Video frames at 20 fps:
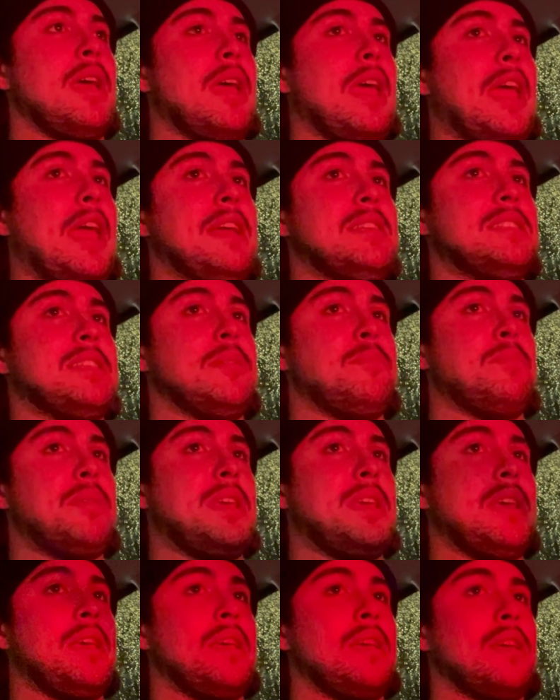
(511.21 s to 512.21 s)

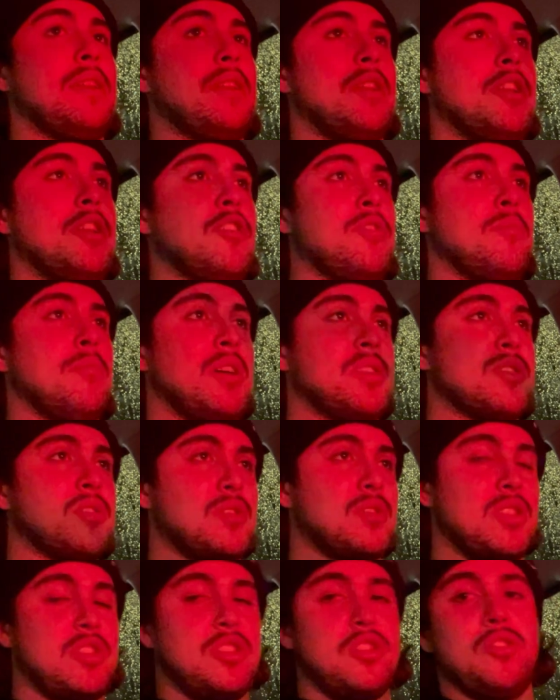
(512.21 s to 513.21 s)
ATP in your
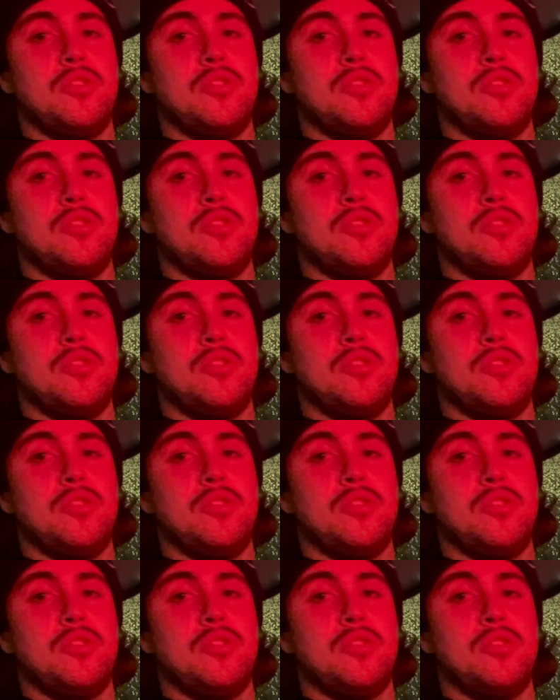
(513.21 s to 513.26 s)
muscles is